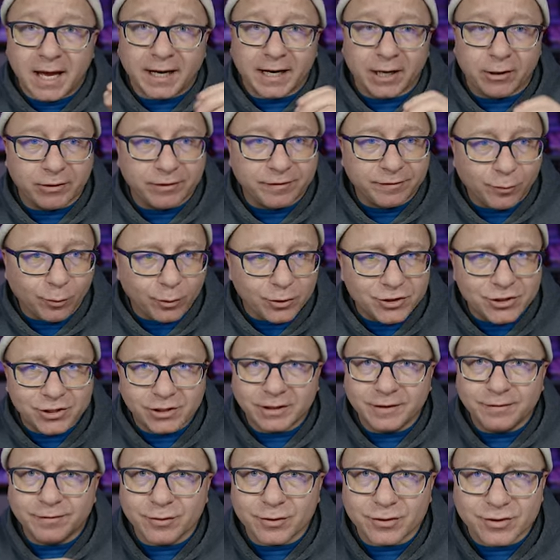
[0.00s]
Now,
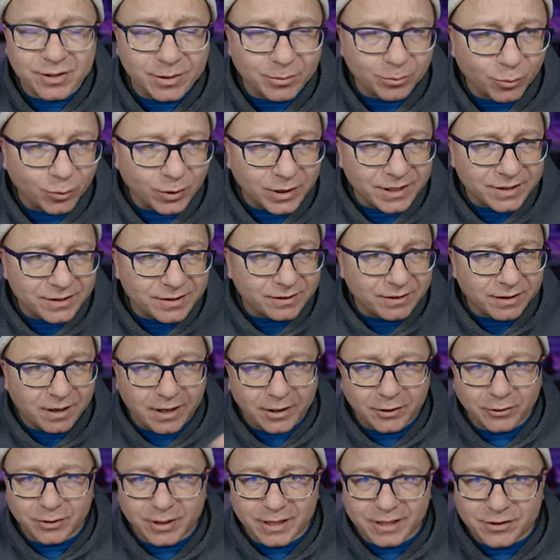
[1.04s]
unfortunately, for some reason,
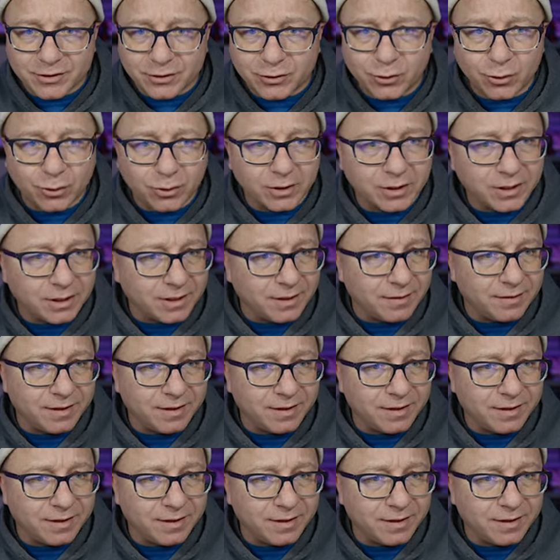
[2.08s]
Autodesk took